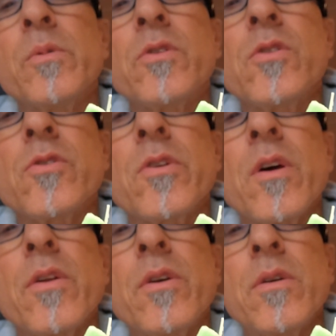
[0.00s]
which is
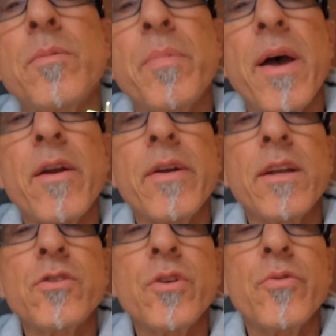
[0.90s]
another pattern
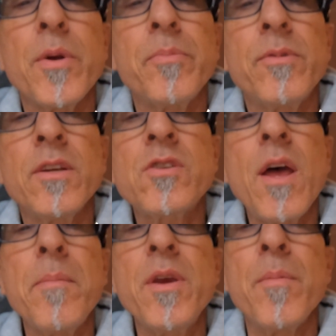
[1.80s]
that should rip. This
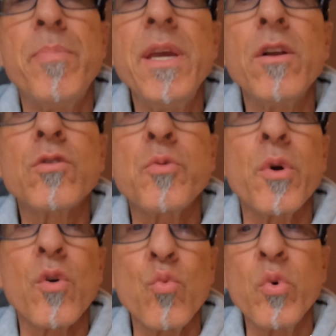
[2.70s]
time of year, beetles
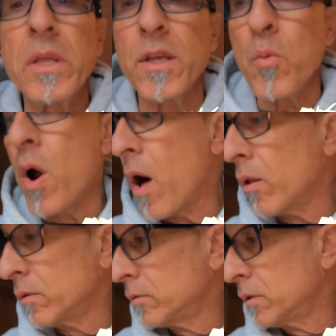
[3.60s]
work really
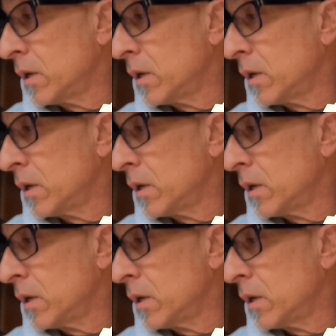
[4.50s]
well.